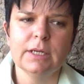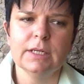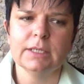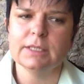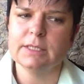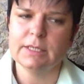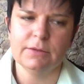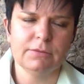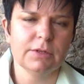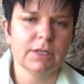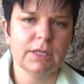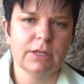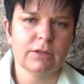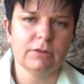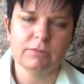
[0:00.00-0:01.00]
it's
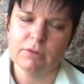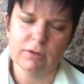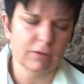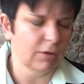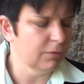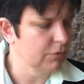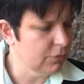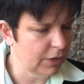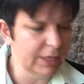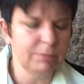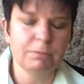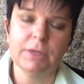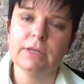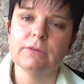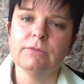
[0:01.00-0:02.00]
definitely of
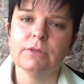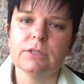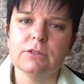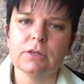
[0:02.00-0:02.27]
great benefit